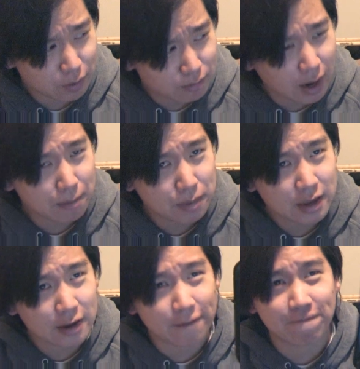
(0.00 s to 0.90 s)
might
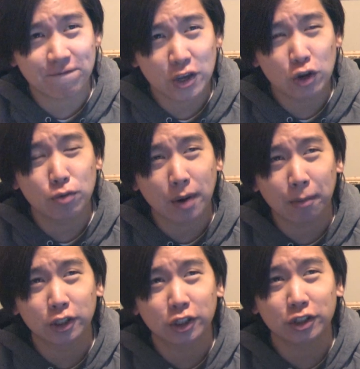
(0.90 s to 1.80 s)
be a few
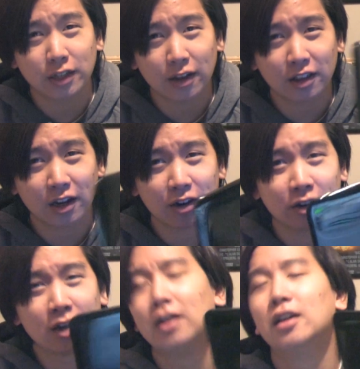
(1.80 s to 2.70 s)
publishers out
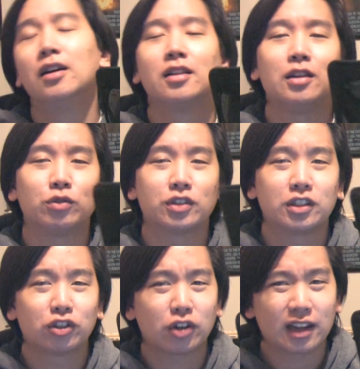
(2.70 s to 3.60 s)
there that will
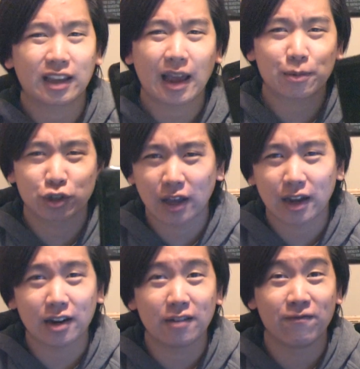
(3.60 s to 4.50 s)
still try to capture
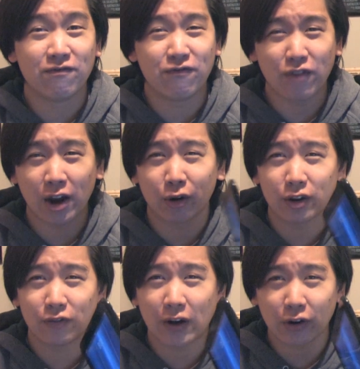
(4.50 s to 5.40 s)
that
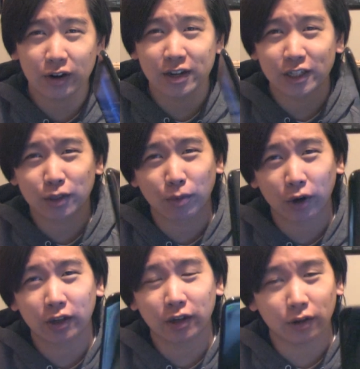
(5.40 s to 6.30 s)
very, very niche
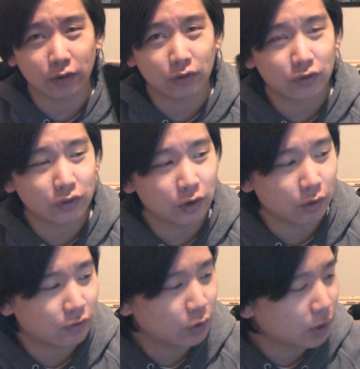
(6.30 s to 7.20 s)
market of, you know,
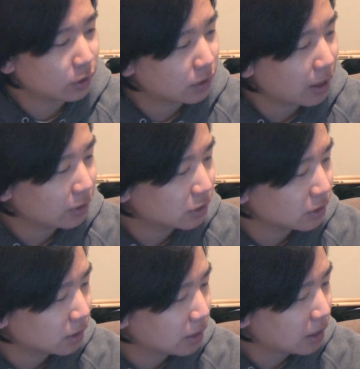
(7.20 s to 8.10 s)
a few
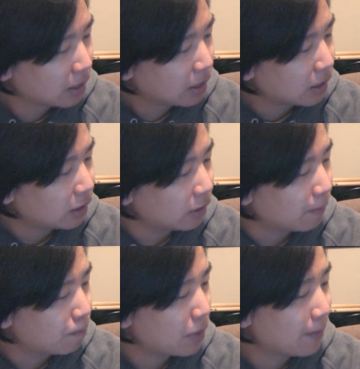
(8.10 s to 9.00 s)
100,000
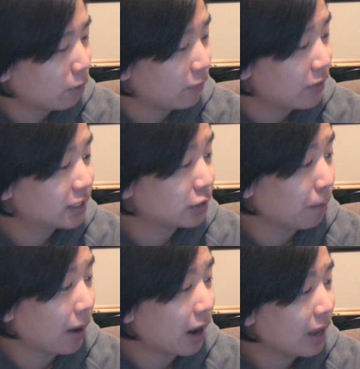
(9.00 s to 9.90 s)
people if they still
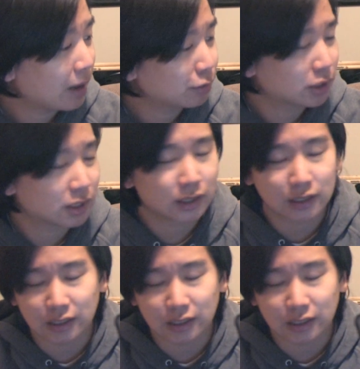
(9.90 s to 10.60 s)
buy apps.